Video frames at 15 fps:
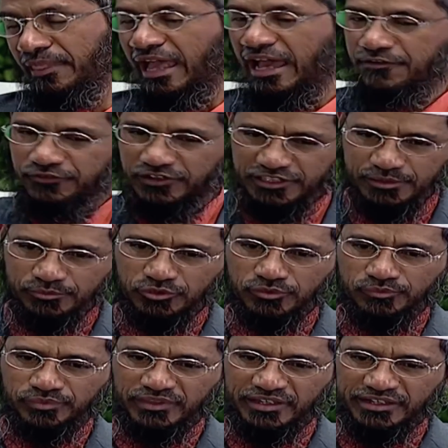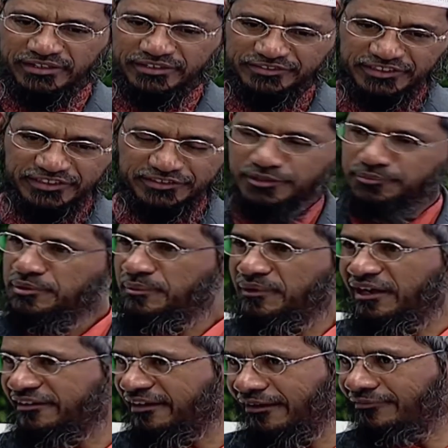And furthermore, since the people
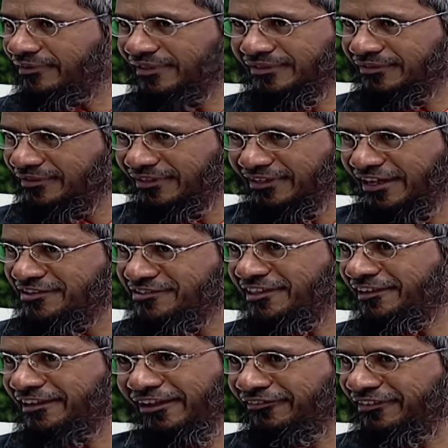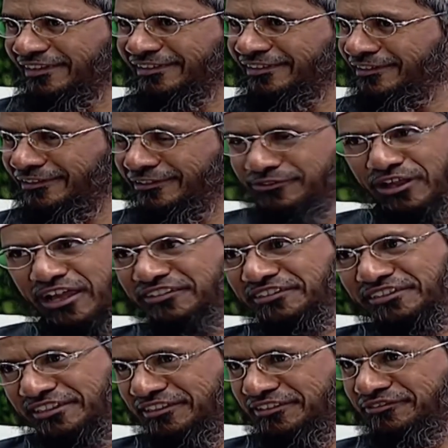are traveling, in Hajj they're traveling, so as
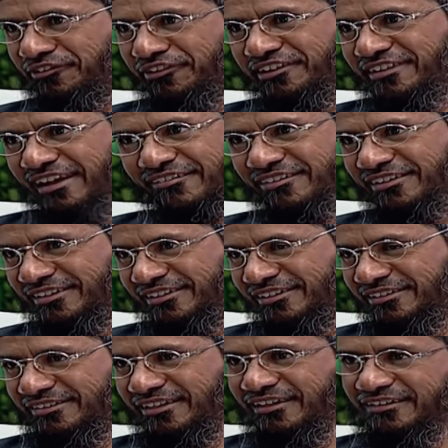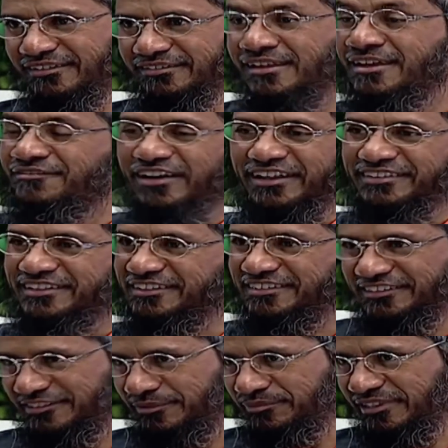it is for a traveler, fasting is
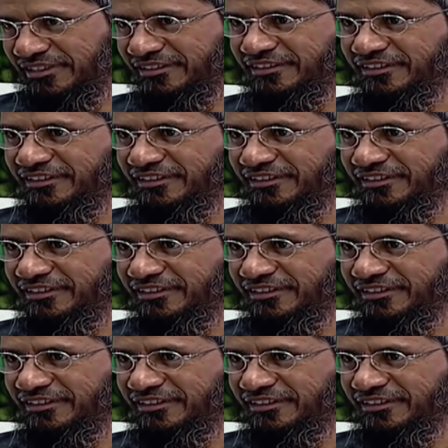exempted.